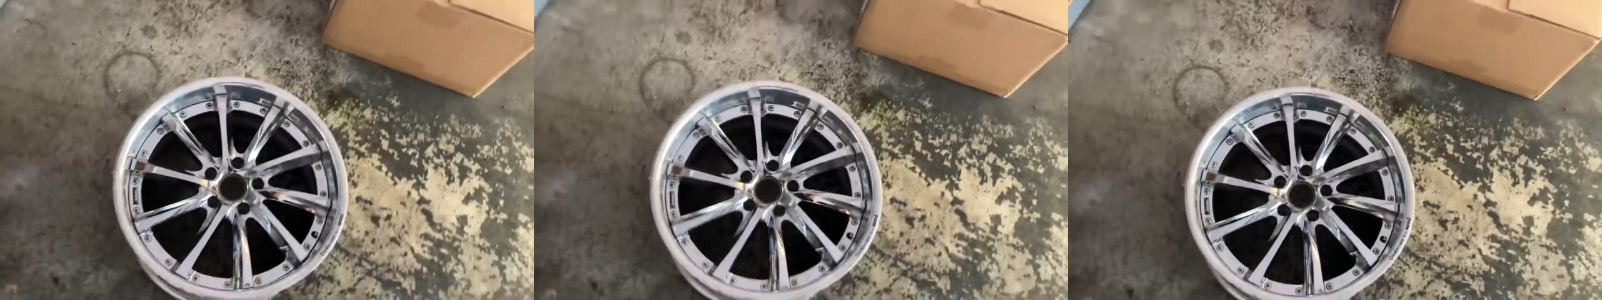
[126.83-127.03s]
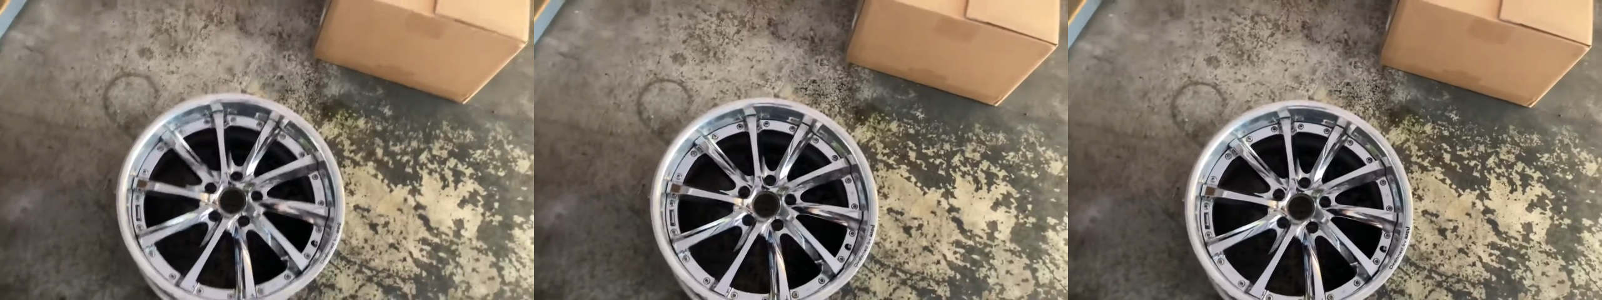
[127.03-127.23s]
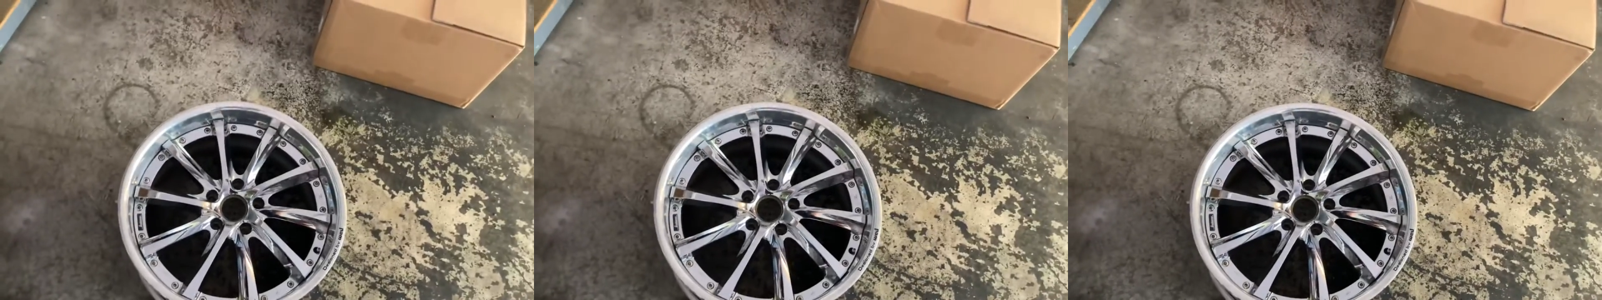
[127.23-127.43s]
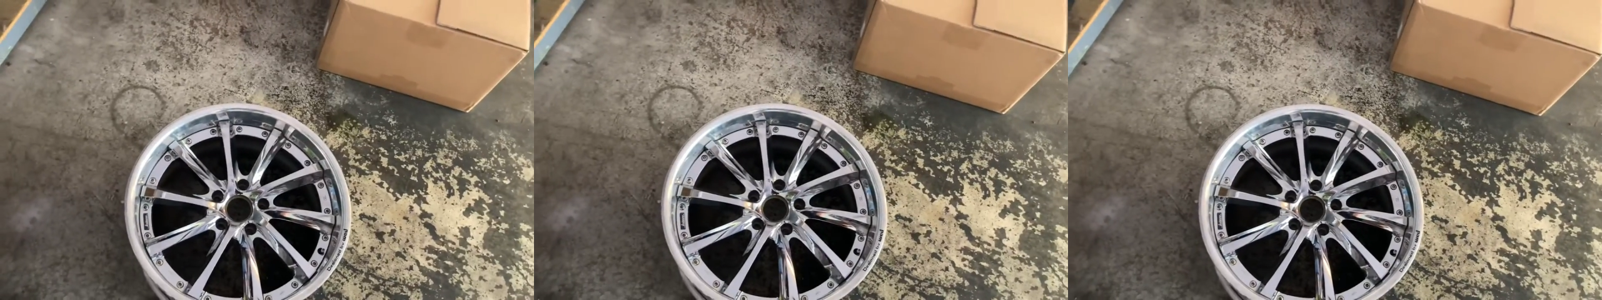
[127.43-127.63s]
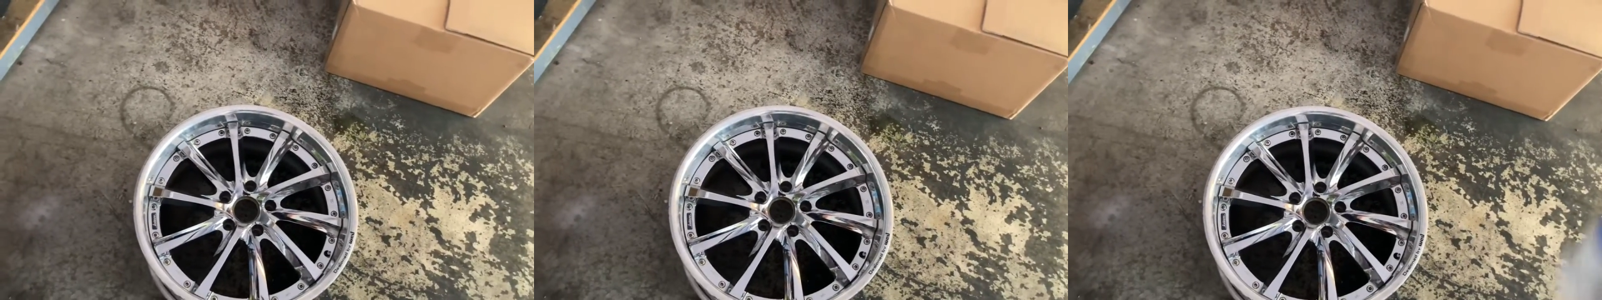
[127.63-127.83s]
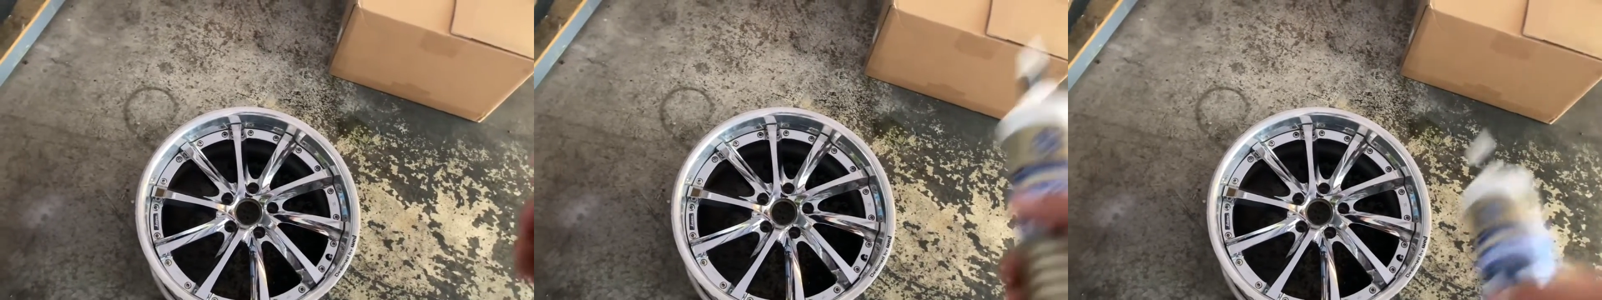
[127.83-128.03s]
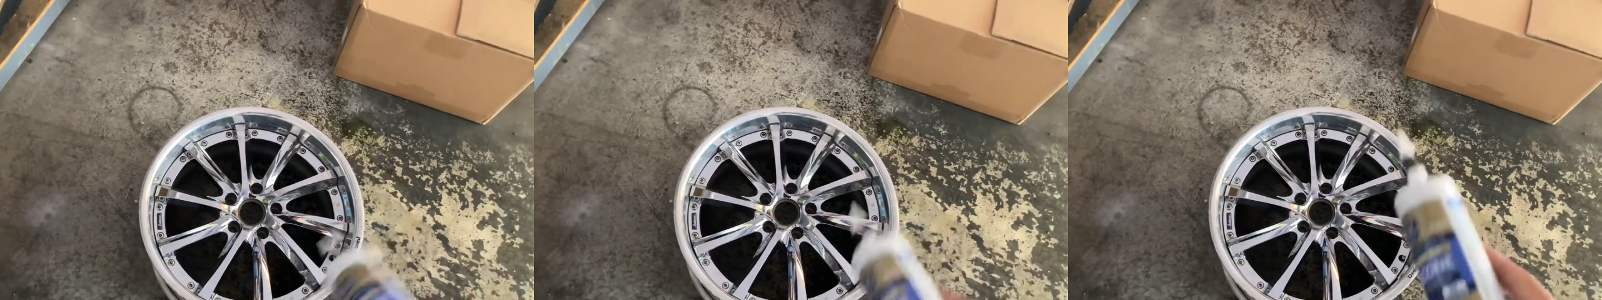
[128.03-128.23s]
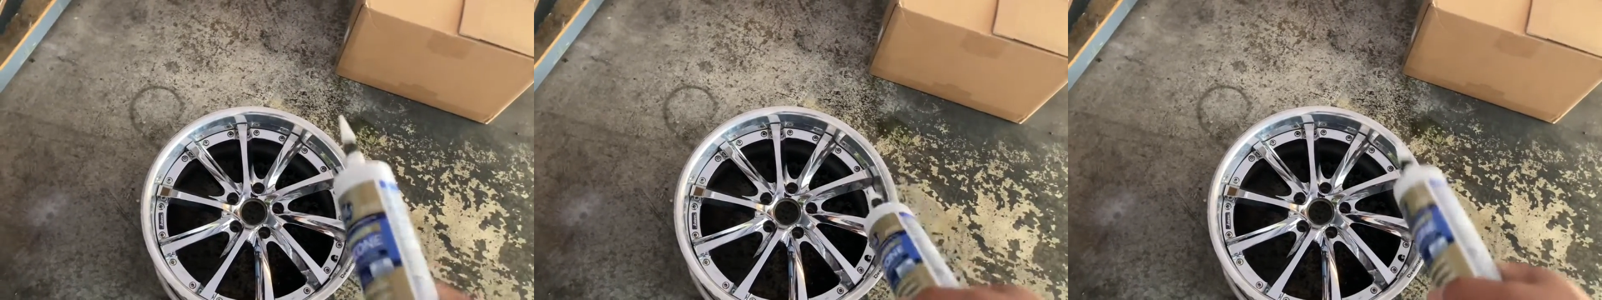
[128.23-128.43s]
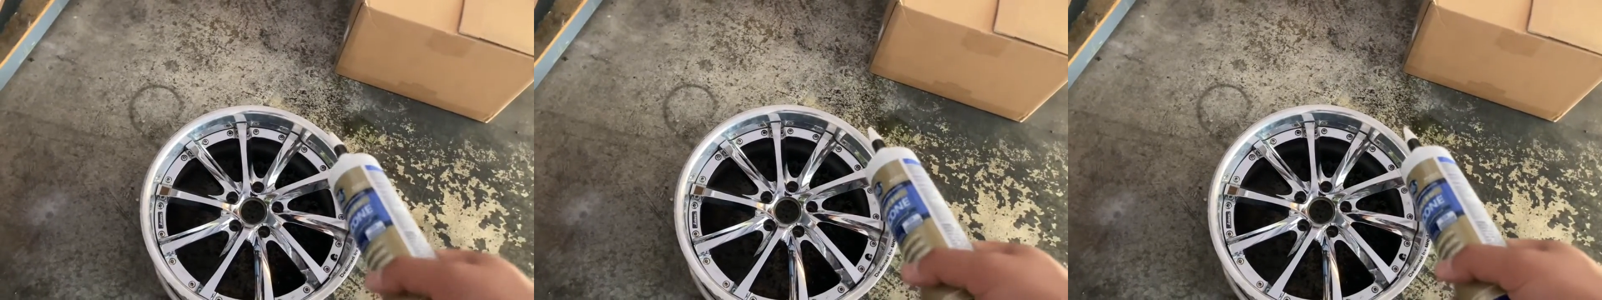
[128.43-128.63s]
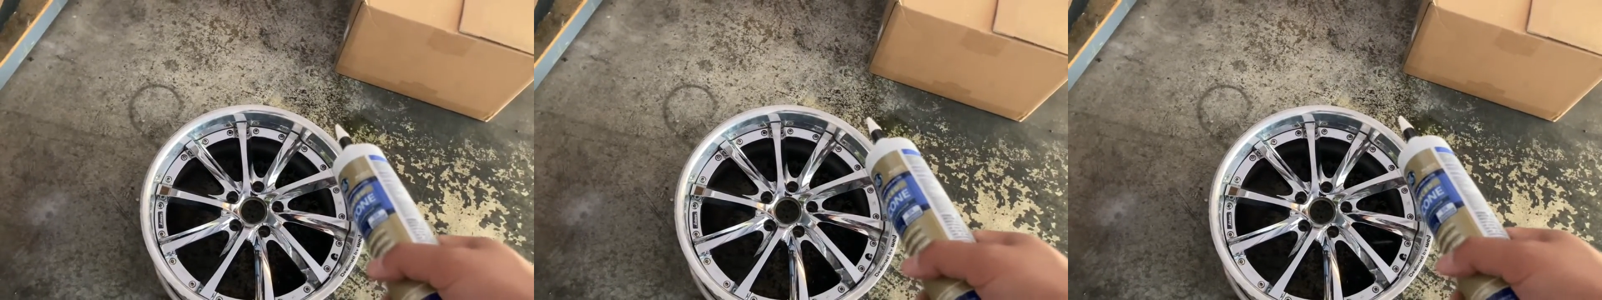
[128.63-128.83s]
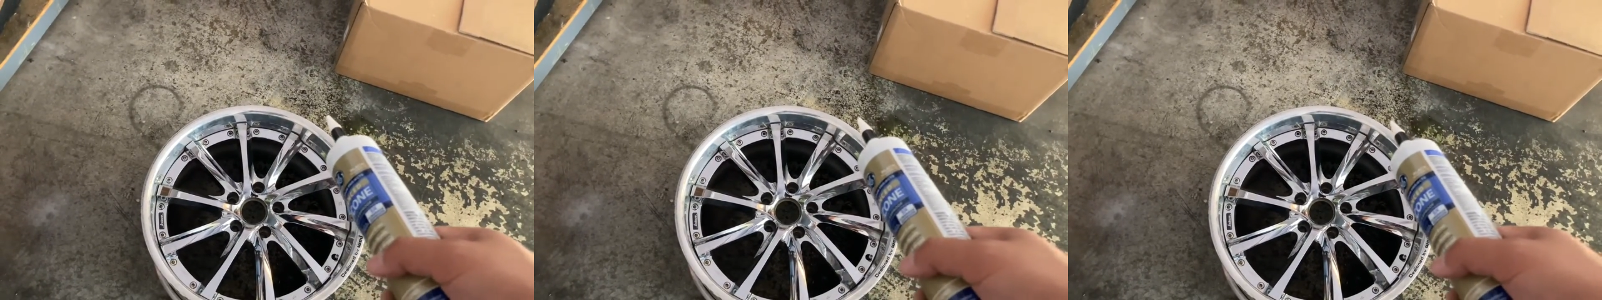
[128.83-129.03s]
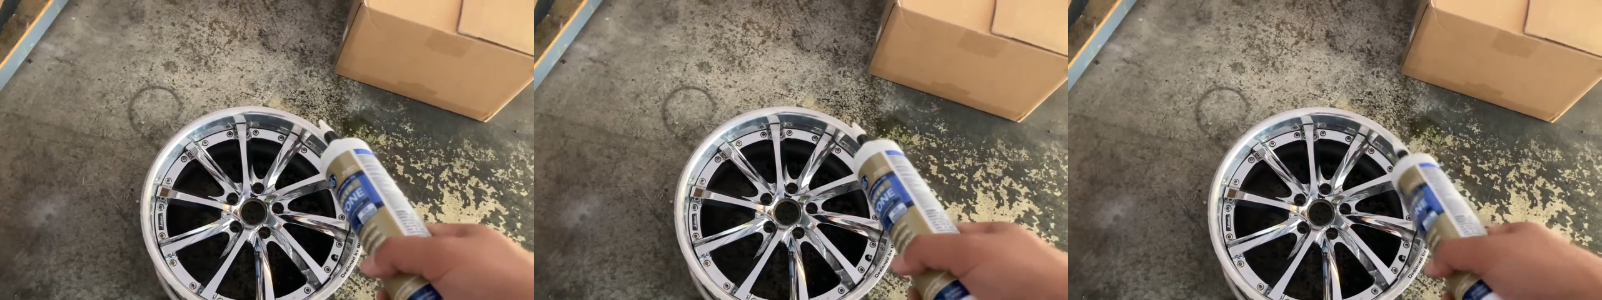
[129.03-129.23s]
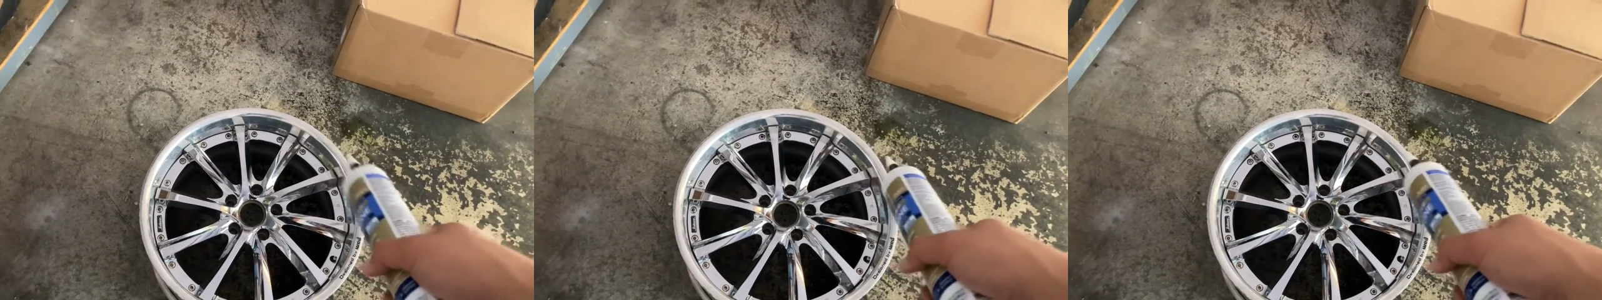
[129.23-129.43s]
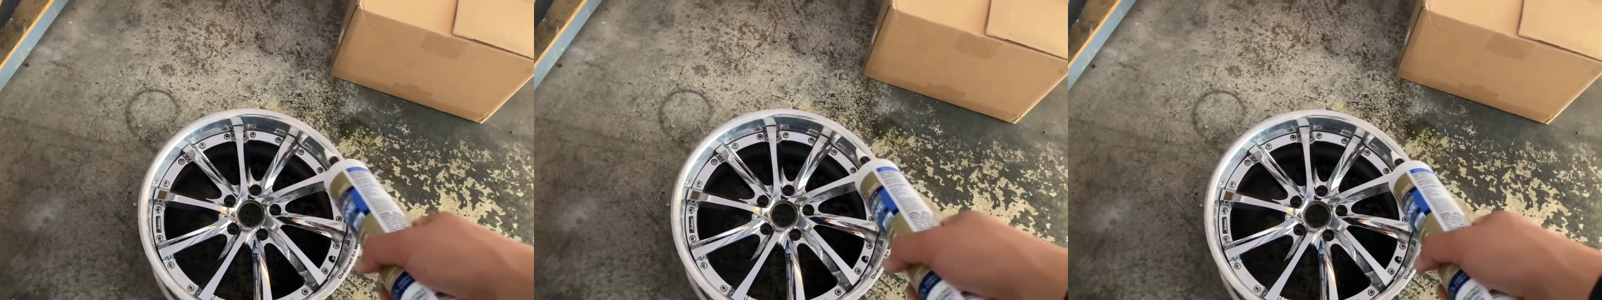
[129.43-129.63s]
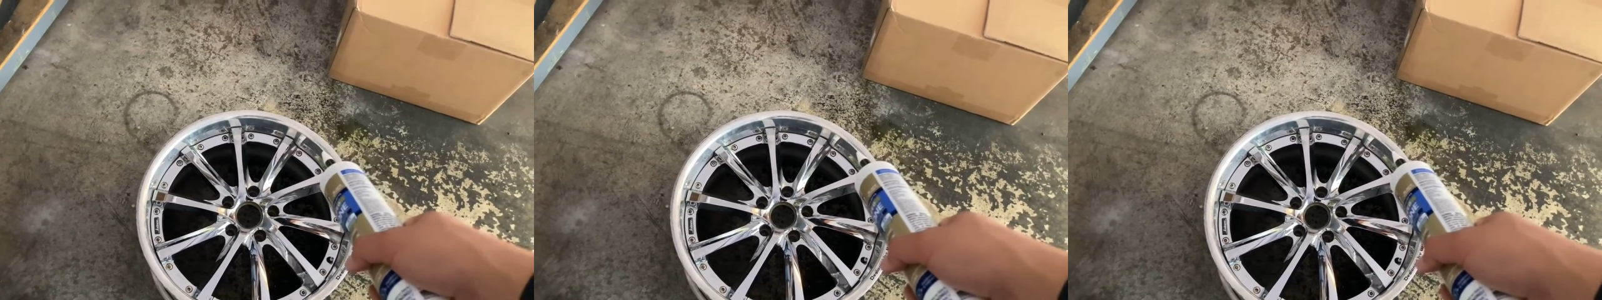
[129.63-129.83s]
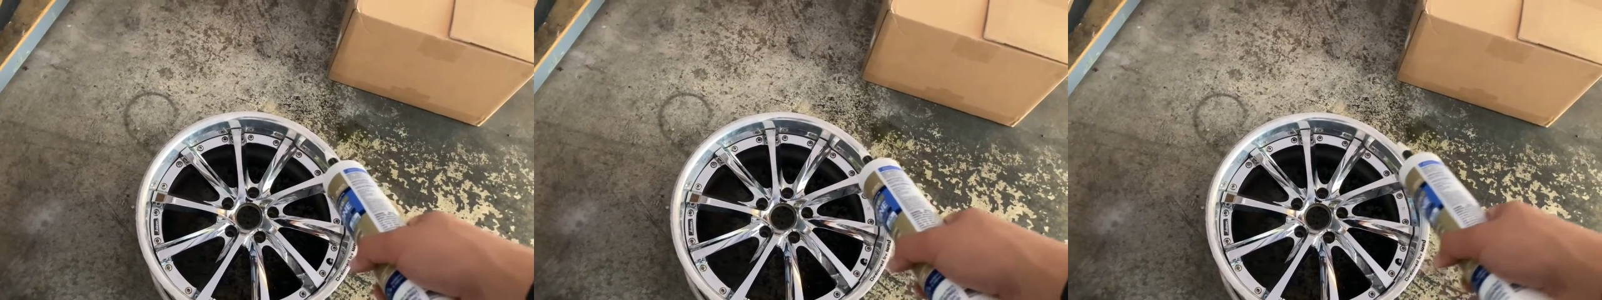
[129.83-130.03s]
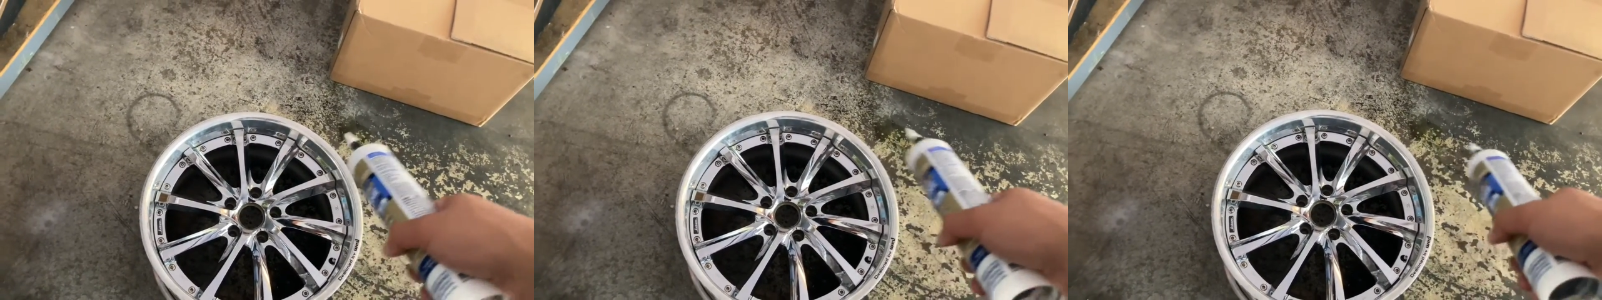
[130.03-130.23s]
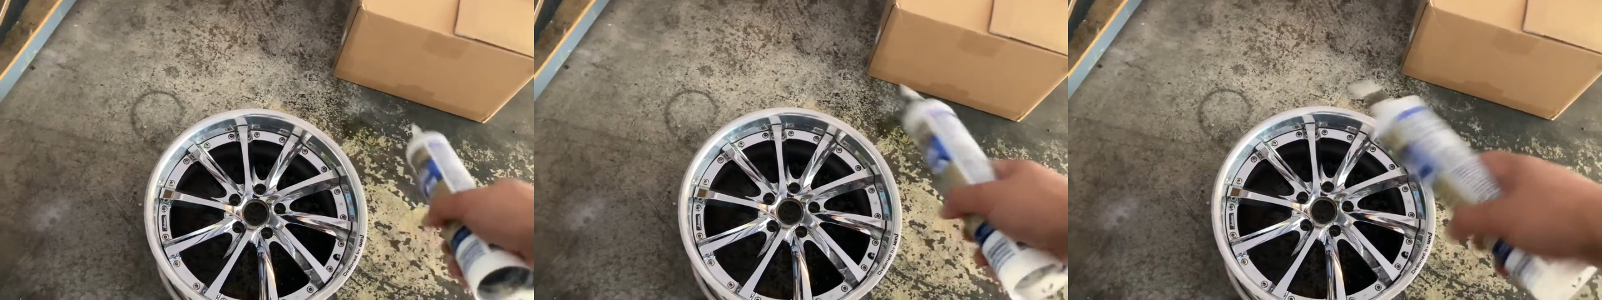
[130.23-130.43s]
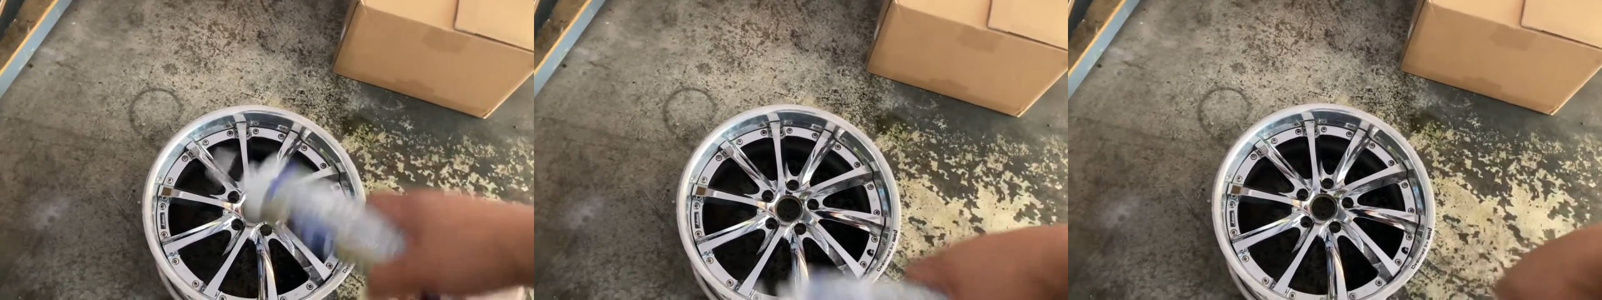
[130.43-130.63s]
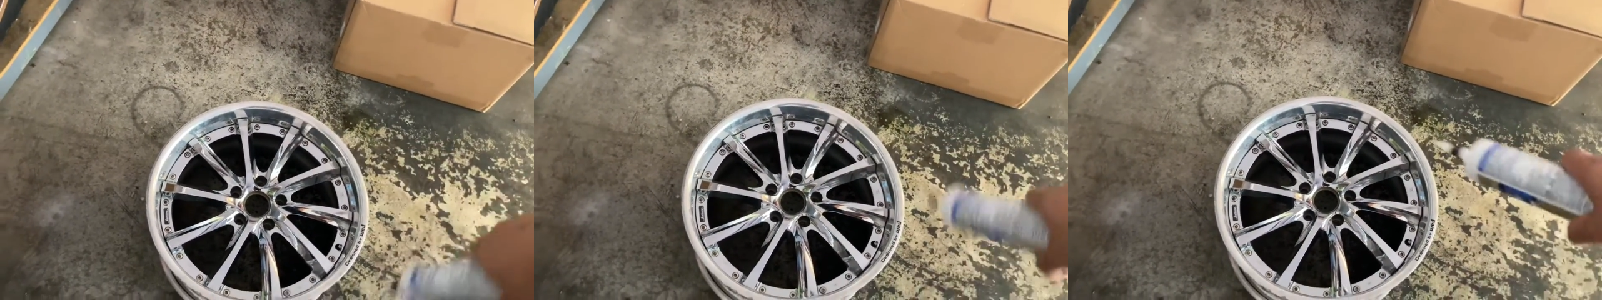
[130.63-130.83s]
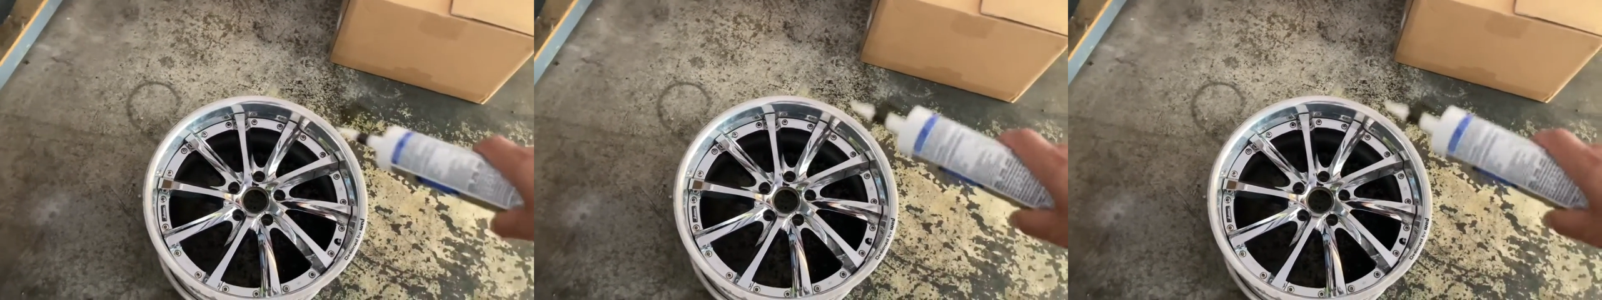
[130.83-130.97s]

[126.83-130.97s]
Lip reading: No face is visible, so there are no lips to read.